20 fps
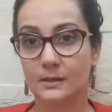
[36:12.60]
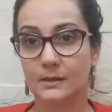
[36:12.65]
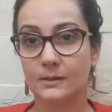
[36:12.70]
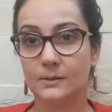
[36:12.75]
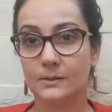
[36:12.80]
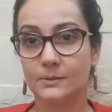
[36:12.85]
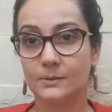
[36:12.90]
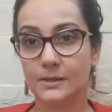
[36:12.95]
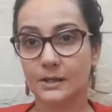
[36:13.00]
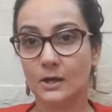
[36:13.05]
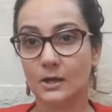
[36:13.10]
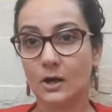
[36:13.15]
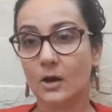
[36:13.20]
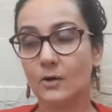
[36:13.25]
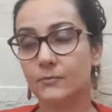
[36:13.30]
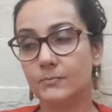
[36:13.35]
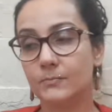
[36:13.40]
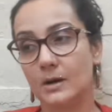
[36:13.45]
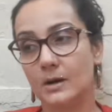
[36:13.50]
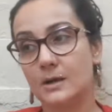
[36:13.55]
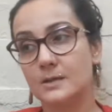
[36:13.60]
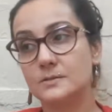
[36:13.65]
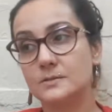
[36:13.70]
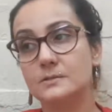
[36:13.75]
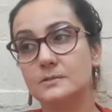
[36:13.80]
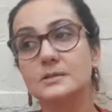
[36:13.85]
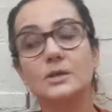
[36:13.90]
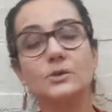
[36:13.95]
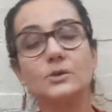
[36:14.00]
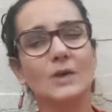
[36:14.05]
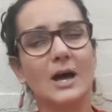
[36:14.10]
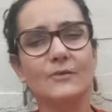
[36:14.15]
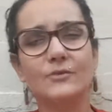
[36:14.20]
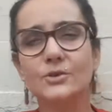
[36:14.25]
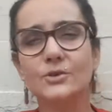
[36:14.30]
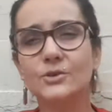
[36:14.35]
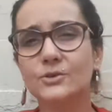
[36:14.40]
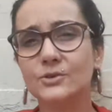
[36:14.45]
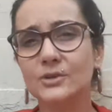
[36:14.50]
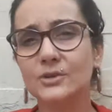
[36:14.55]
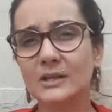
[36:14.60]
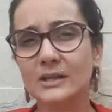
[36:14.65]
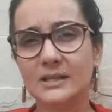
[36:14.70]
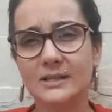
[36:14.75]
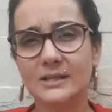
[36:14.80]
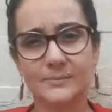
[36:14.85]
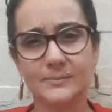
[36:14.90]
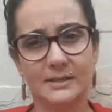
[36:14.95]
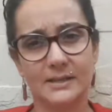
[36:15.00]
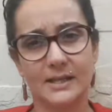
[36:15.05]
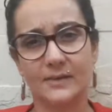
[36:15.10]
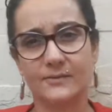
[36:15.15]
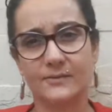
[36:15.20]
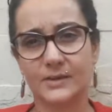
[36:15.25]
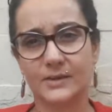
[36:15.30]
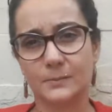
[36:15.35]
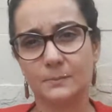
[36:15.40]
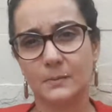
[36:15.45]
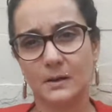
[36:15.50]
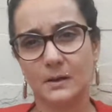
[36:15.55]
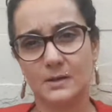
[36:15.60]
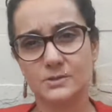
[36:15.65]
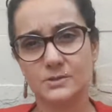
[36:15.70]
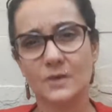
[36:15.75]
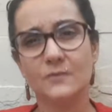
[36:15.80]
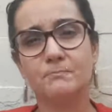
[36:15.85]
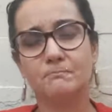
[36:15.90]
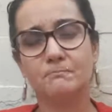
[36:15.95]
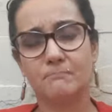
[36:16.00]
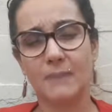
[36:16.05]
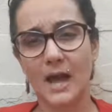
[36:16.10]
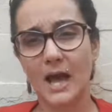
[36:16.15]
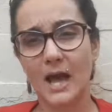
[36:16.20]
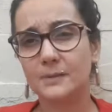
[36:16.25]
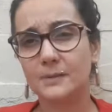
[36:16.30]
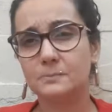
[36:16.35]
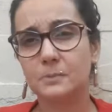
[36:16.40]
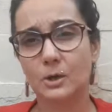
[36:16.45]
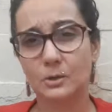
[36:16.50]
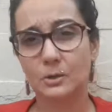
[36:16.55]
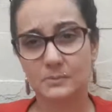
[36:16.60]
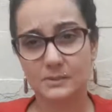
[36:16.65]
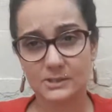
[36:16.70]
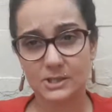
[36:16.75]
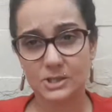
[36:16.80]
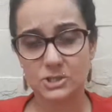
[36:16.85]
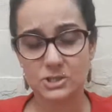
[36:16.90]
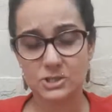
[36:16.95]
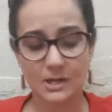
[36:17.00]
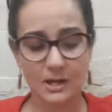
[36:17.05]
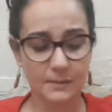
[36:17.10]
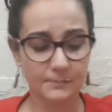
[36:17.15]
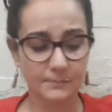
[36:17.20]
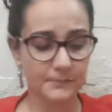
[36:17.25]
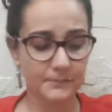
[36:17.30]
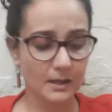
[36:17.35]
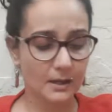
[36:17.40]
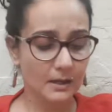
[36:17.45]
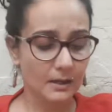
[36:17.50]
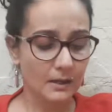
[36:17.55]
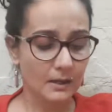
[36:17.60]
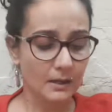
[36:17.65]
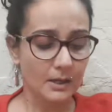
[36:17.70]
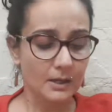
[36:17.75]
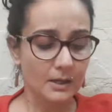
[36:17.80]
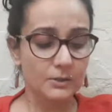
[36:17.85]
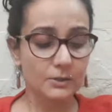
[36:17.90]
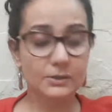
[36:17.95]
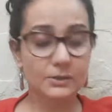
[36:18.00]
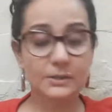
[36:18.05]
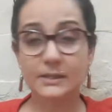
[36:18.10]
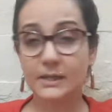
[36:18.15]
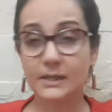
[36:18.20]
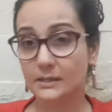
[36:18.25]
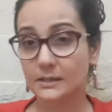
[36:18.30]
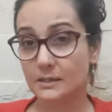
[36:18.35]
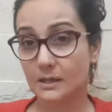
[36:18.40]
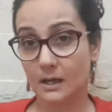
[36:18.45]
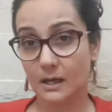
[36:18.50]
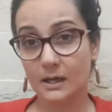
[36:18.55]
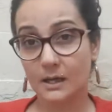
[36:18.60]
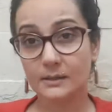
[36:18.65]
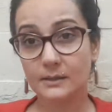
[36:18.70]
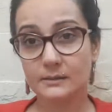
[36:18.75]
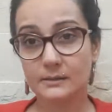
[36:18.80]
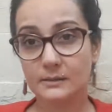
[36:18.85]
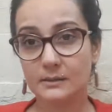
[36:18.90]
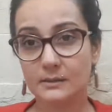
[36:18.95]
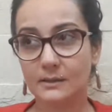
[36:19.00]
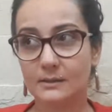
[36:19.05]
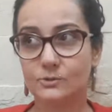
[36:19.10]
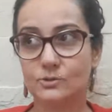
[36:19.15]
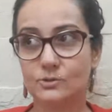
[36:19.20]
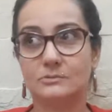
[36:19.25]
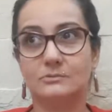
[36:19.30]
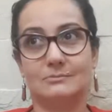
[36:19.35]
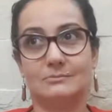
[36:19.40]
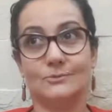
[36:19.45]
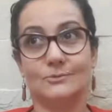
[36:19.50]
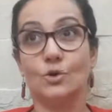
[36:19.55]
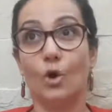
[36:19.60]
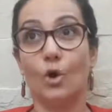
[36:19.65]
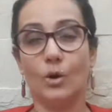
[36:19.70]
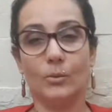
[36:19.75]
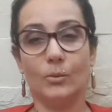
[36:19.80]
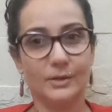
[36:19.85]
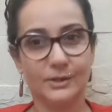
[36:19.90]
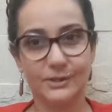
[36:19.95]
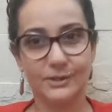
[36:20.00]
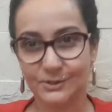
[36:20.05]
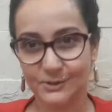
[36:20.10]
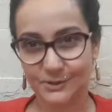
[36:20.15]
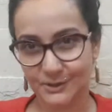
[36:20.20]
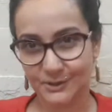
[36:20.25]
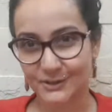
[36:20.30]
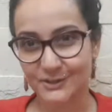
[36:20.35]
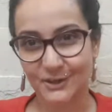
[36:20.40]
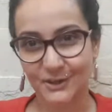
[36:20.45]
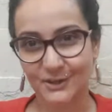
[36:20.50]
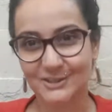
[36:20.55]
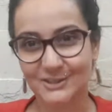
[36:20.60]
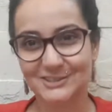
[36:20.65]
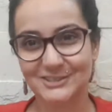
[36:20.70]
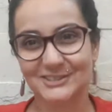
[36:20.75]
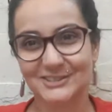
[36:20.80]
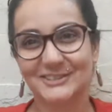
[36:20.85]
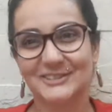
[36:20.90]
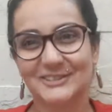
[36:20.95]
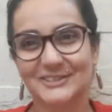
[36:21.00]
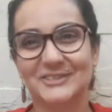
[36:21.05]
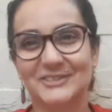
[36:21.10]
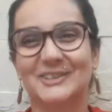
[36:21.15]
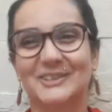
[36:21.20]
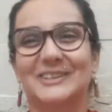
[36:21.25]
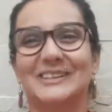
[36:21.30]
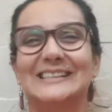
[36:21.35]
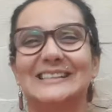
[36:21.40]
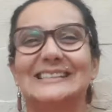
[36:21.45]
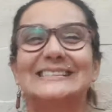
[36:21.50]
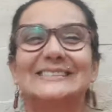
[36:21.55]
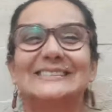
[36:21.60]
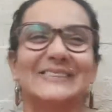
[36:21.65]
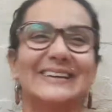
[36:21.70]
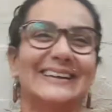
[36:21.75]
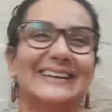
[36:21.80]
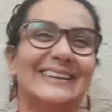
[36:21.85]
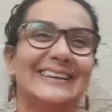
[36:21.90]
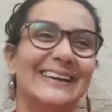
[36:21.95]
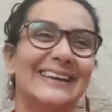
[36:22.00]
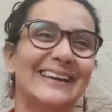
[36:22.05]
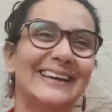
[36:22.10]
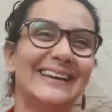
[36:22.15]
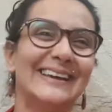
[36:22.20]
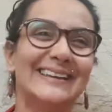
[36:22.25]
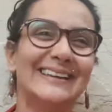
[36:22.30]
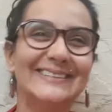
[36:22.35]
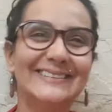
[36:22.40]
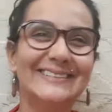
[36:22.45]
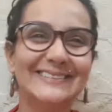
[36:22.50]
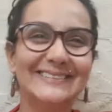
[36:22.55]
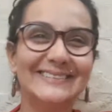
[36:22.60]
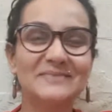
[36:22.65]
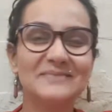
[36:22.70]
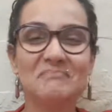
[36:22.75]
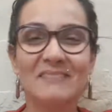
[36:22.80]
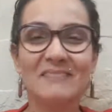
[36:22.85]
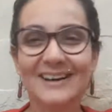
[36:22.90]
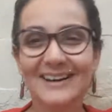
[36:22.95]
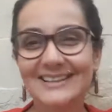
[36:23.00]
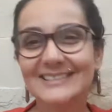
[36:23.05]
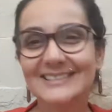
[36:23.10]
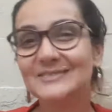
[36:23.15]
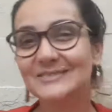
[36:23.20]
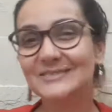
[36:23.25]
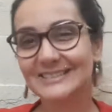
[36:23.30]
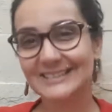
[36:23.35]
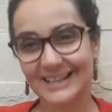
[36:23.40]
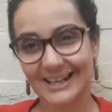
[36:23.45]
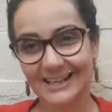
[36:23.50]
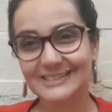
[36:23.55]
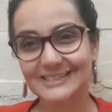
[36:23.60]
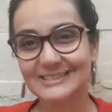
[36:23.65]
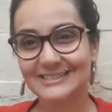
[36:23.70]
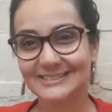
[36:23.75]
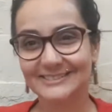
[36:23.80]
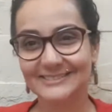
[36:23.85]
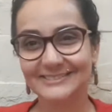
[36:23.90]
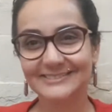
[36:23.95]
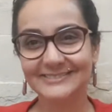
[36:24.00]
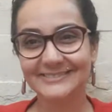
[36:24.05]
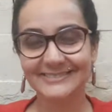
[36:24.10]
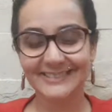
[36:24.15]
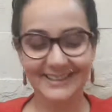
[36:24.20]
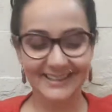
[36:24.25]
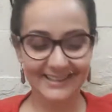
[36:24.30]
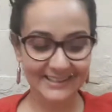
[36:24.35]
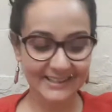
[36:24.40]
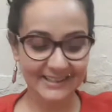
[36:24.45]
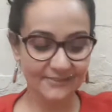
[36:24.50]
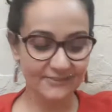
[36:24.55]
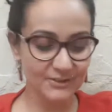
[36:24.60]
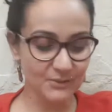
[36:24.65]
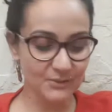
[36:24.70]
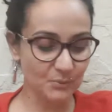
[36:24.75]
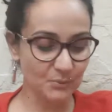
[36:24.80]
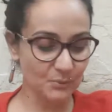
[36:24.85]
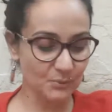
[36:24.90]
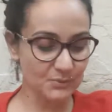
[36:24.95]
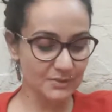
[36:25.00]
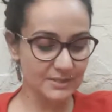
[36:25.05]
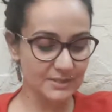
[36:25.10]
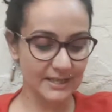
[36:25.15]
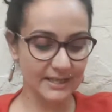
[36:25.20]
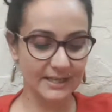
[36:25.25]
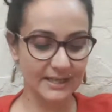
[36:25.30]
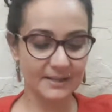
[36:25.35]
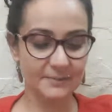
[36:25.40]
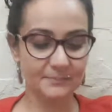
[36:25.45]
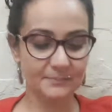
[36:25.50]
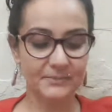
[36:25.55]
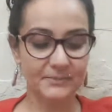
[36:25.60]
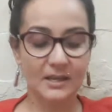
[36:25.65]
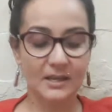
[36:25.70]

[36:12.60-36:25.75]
Okay, of Mars. So say you have a really malefic Mars, you have bad Bhoma Dasha. You could get caught. Normally you could also, of course, but Mars will cut you. It'll give you wounding,